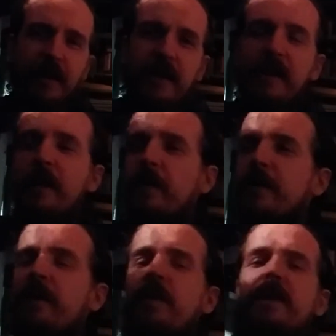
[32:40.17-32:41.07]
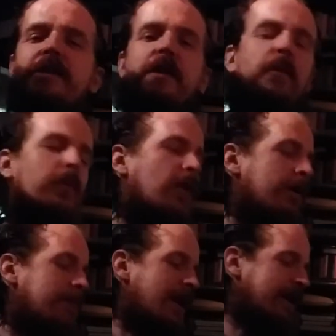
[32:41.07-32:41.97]
they're really white,
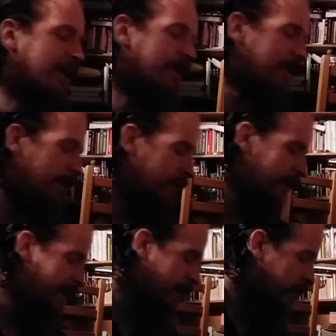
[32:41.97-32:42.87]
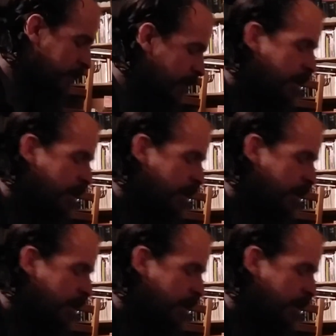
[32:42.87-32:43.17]
black, and yellow, and